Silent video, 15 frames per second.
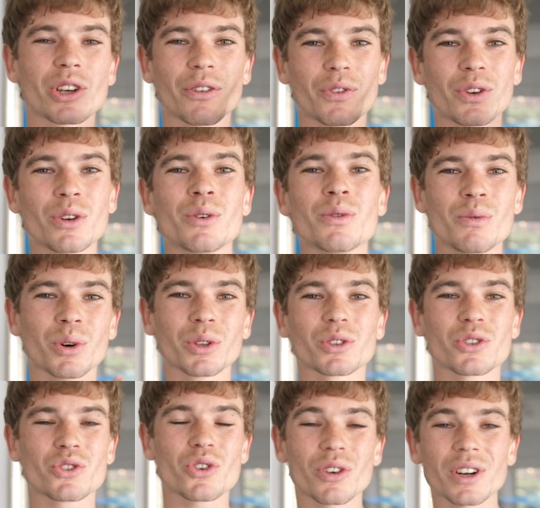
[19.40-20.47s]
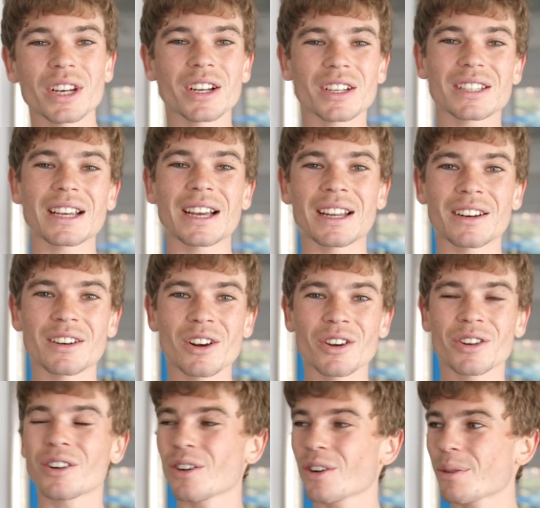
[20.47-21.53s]
So if you want to join us and
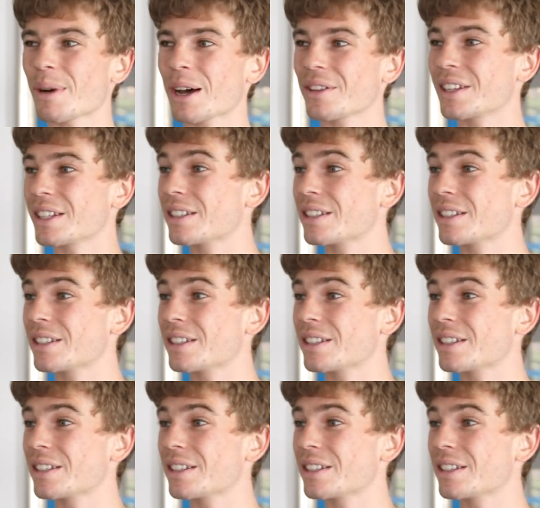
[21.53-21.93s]
learn a lot about